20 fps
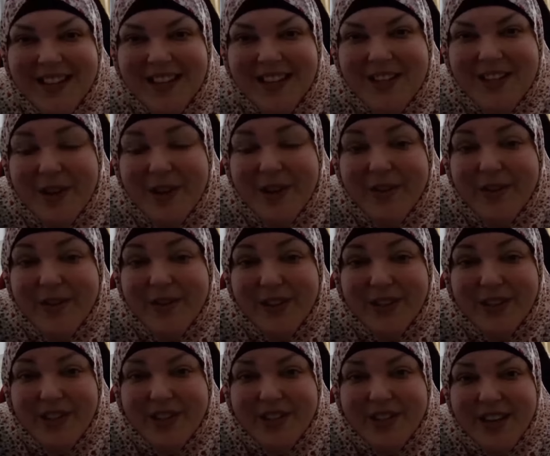neurologist
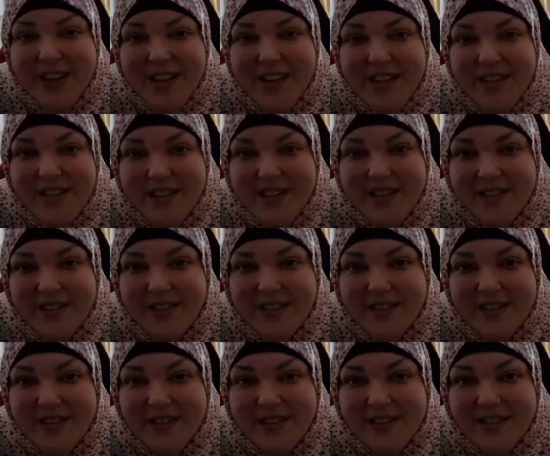yet.
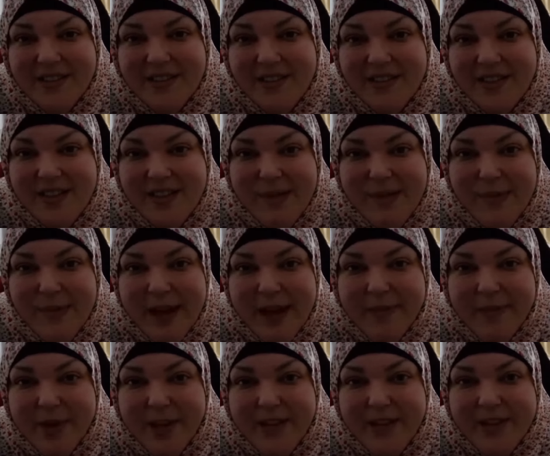A back brace?
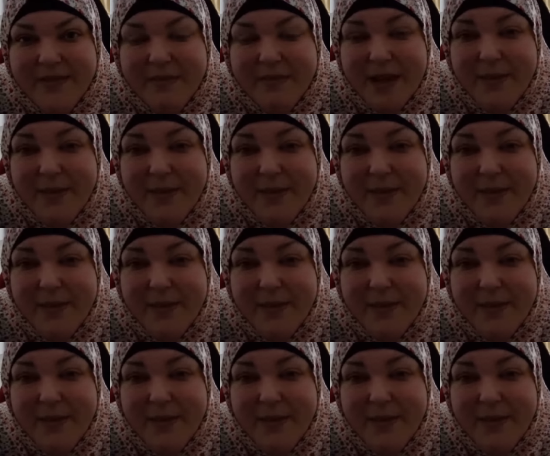Maybe.